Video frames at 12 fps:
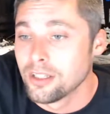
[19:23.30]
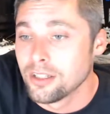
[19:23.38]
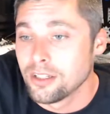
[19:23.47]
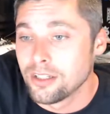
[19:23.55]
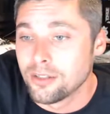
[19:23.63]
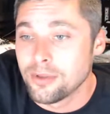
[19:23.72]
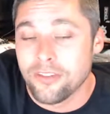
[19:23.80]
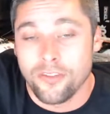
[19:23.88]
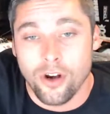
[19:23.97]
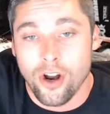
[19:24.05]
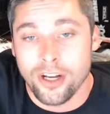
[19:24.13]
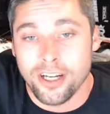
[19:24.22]
If
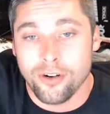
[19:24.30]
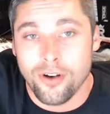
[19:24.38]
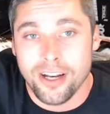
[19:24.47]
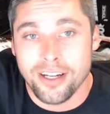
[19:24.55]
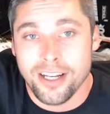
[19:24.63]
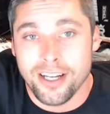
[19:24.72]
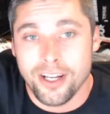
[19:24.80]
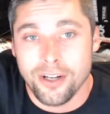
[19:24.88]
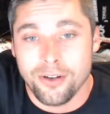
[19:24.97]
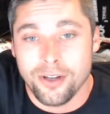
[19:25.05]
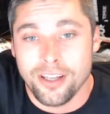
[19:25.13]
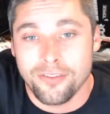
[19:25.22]
you're on here right
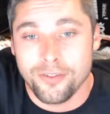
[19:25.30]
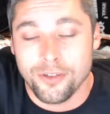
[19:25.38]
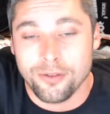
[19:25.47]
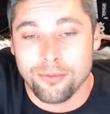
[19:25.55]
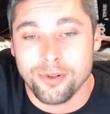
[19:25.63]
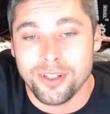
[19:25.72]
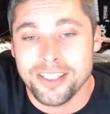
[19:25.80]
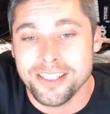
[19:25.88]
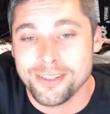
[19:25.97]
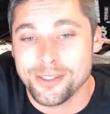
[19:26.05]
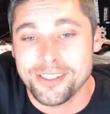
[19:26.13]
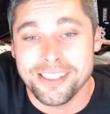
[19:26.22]
now, if you could
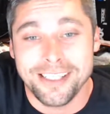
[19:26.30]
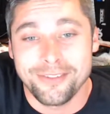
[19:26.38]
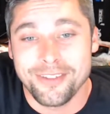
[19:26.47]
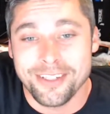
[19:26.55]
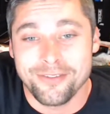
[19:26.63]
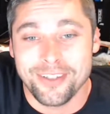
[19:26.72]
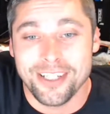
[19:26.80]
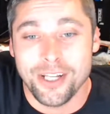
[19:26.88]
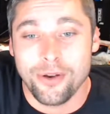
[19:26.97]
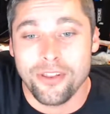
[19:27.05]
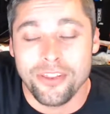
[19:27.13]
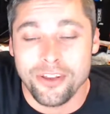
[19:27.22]
please just give this
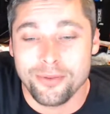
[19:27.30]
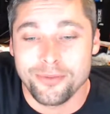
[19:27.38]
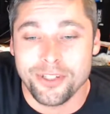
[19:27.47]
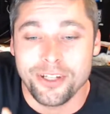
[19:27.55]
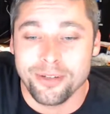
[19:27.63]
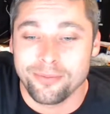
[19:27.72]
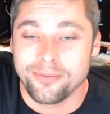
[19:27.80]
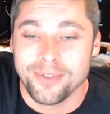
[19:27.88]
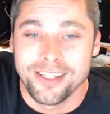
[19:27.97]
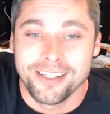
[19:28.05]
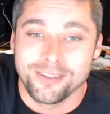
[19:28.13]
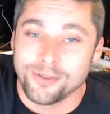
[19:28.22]
video a thumbs up.
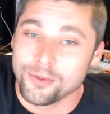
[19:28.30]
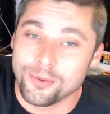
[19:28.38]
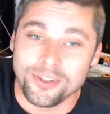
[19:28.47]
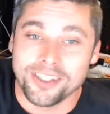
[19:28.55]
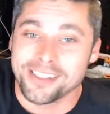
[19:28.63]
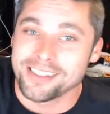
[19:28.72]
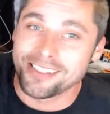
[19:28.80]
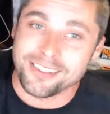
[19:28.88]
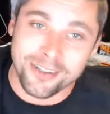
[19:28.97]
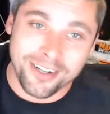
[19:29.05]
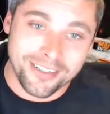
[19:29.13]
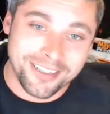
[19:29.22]
Super easy. Just
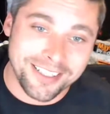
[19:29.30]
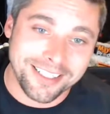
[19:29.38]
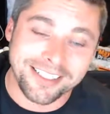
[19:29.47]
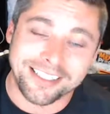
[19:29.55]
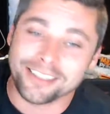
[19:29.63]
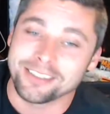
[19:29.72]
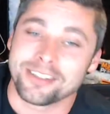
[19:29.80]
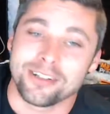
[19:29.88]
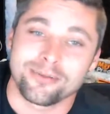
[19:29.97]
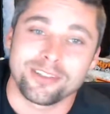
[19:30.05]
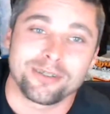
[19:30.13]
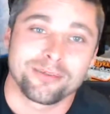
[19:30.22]
go down there and click the
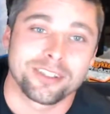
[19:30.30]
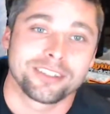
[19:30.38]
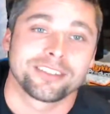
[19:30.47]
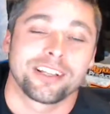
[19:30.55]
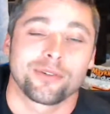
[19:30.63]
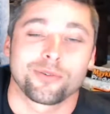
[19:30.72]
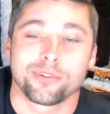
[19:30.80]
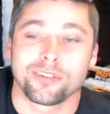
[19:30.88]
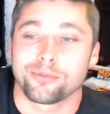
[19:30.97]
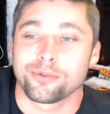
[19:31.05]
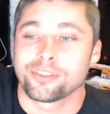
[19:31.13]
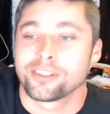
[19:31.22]
thumbs up button. I would really
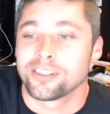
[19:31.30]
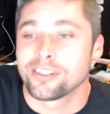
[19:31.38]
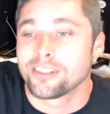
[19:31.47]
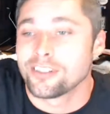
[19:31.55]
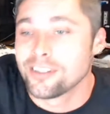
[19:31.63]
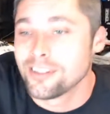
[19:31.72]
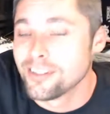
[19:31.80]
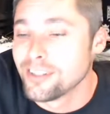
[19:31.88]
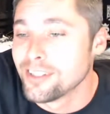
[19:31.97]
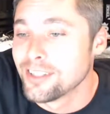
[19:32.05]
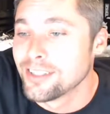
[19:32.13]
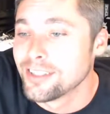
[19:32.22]
appreciate it.
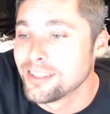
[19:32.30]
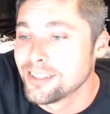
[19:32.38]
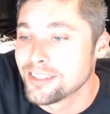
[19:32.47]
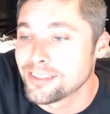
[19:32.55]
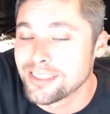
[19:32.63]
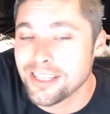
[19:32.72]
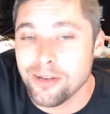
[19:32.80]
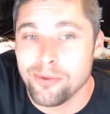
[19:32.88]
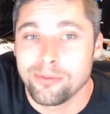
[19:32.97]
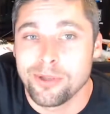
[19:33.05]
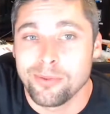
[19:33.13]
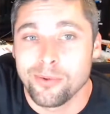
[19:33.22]
Let's see how many
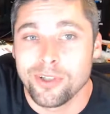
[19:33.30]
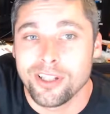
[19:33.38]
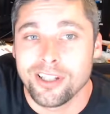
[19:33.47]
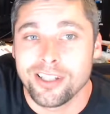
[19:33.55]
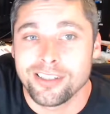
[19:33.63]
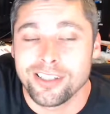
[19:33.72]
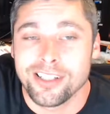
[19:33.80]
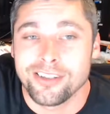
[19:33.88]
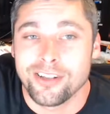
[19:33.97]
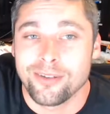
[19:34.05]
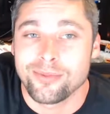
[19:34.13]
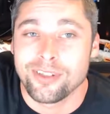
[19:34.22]
people we can get to hit
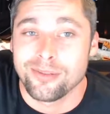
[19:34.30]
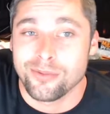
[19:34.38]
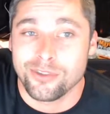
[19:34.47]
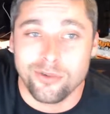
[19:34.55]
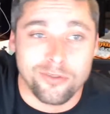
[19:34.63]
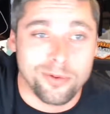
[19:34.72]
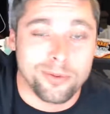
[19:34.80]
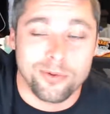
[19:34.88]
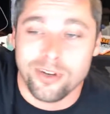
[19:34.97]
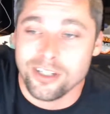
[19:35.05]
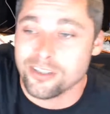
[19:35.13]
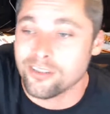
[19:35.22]
thumbs up. There's 12 people
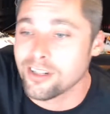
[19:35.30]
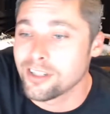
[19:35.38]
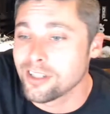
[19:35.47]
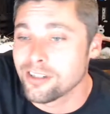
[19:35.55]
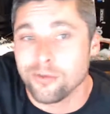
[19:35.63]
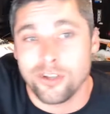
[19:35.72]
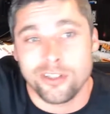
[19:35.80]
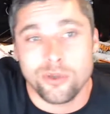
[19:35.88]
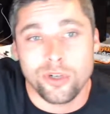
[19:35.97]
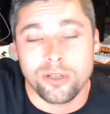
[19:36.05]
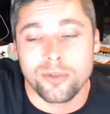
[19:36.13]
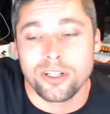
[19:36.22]
watching right now. We're at
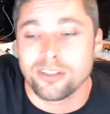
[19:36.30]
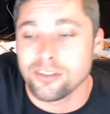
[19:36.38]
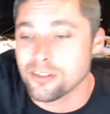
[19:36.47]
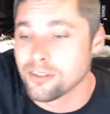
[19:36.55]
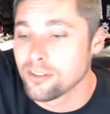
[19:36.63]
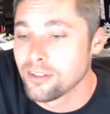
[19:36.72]
20 minutes.